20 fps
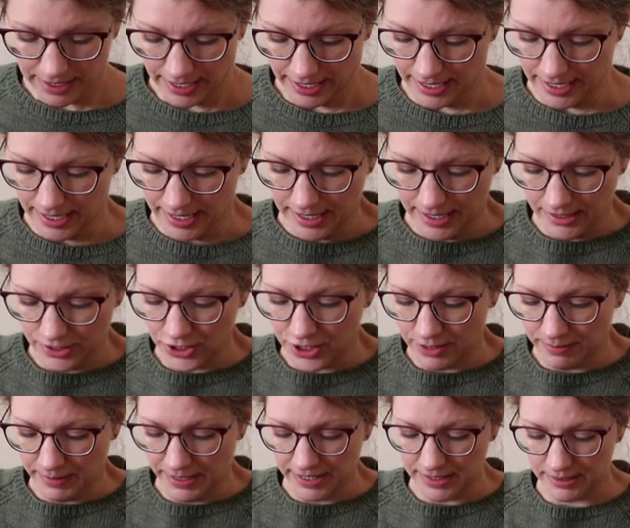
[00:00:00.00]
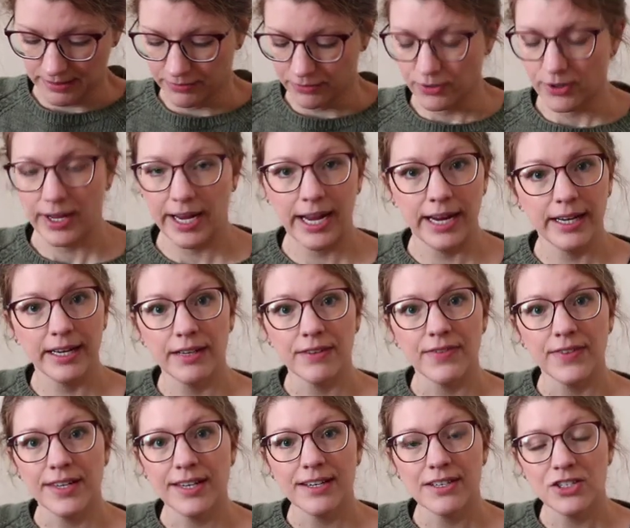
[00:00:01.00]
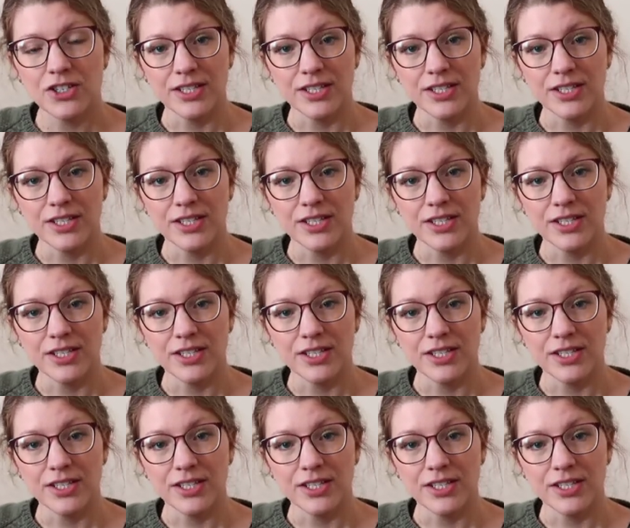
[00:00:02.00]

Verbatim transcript: And she makes a variety of things.